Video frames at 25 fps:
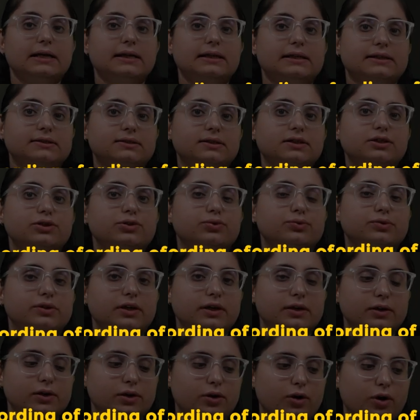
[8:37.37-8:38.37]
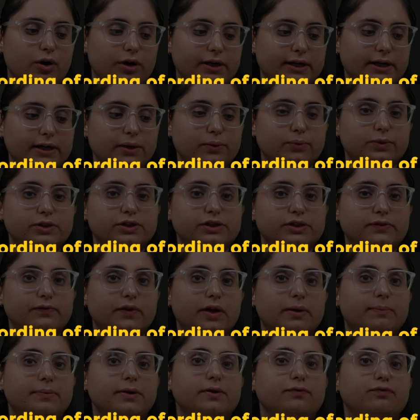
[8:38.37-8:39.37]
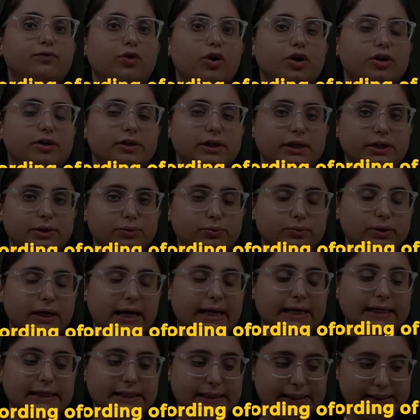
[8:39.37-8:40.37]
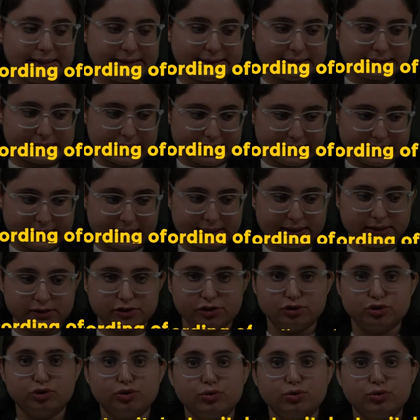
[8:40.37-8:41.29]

Listen to the recording, which will be 40 to 90 seconds.